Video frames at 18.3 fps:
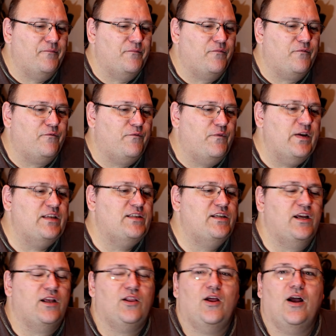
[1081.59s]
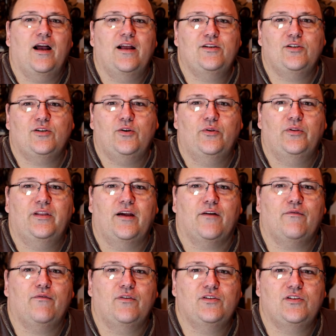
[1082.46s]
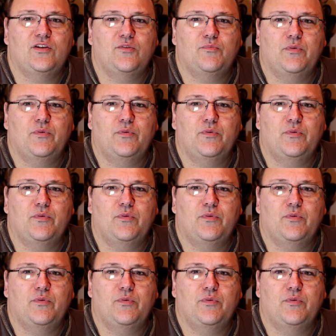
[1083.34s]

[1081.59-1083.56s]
physiological differences